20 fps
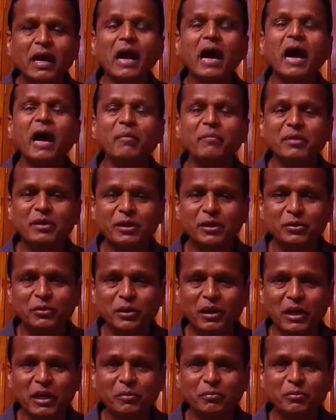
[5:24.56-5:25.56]
I'm here
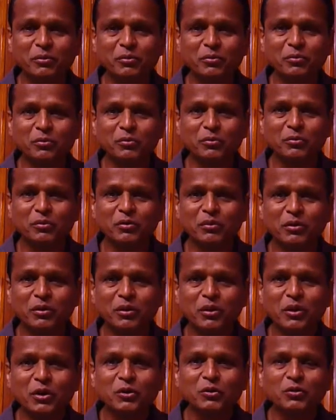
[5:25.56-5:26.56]
to help you.
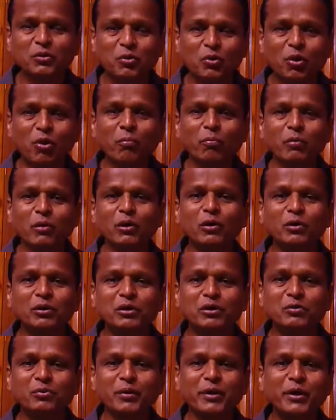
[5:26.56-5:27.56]
So go below
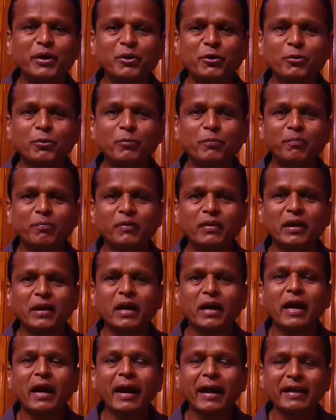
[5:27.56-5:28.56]
this video
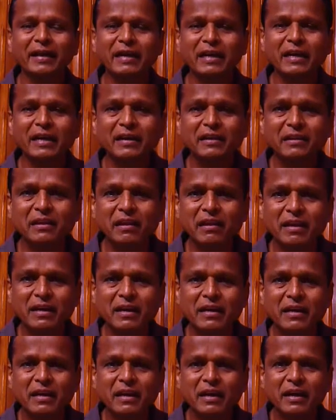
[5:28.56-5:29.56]
and click the
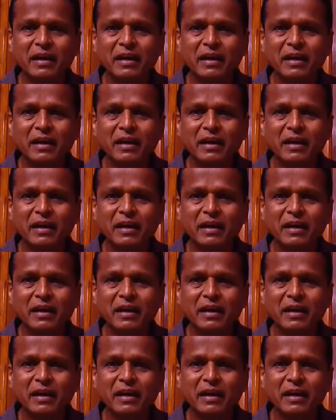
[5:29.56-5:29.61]
link